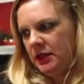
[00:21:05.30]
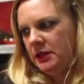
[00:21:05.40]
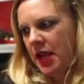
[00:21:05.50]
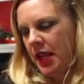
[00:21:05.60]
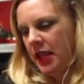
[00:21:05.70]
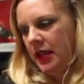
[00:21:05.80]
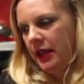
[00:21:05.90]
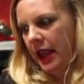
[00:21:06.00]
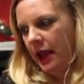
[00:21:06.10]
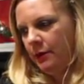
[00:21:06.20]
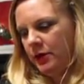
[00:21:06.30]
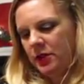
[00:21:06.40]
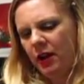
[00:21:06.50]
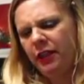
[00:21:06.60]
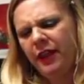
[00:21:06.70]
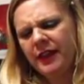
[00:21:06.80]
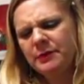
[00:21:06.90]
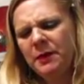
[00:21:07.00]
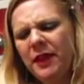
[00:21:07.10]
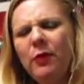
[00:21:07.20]
taking gambles on things,
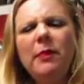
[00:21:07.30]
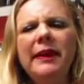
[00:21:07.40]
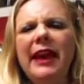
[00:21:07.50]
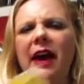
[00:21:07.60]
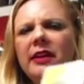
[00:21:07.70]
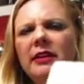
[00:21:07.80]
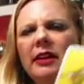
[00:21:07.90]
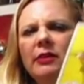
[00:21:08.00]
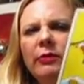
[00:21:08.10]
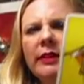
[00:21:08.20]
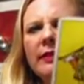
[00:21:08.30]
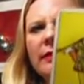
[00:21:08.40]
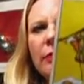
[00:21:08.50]
but they will be calculated risks